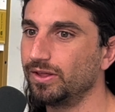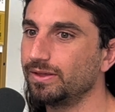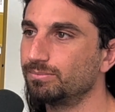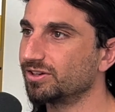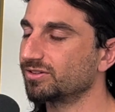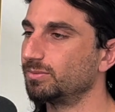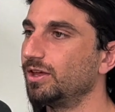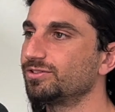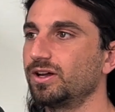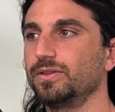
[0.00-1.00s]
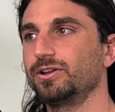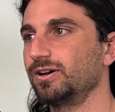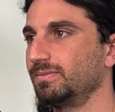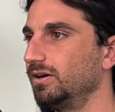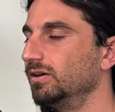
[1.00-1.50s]
want to bring someone else on to
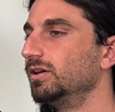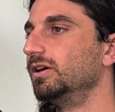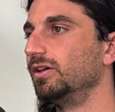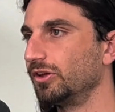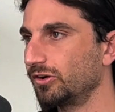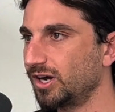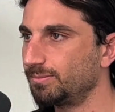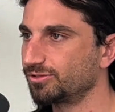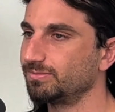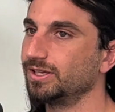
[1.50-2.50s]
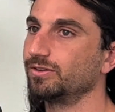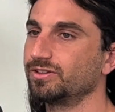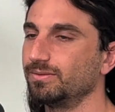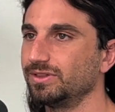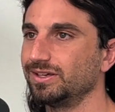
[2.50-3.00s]
talk about their accomplishment or
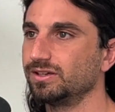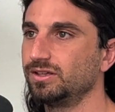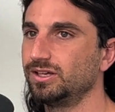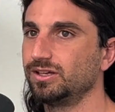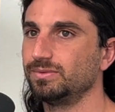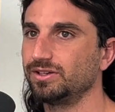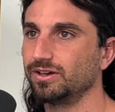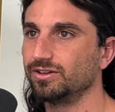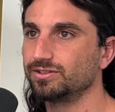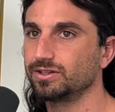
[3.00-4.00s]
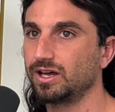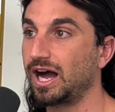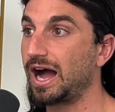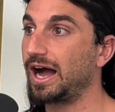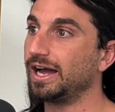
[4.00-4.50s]
something because
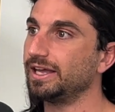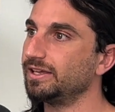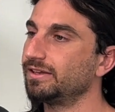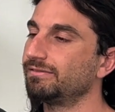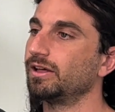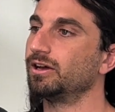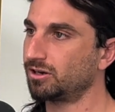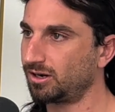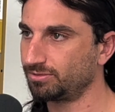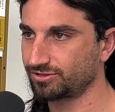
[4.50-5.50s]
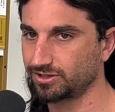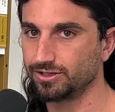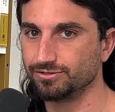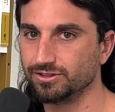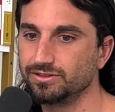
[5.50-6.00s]
I accomplished
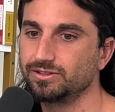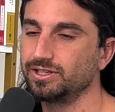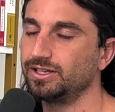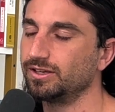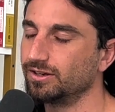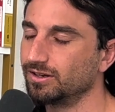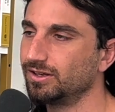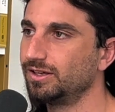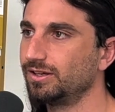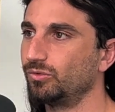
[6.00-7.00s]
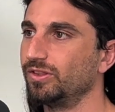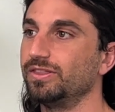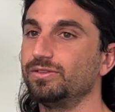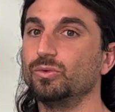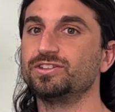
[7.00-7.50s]
100 to get here. What,
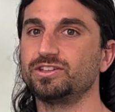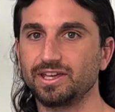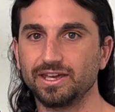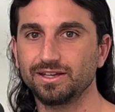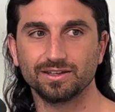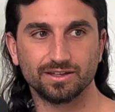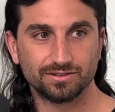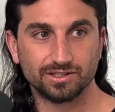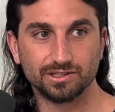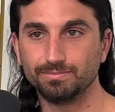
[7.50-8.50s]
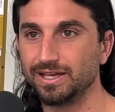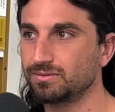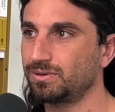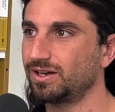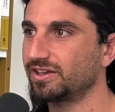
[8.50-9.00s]
it, what does it take to make
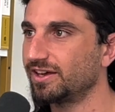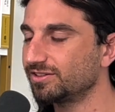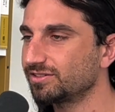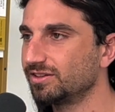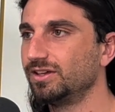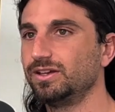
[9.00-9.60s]
the podcast?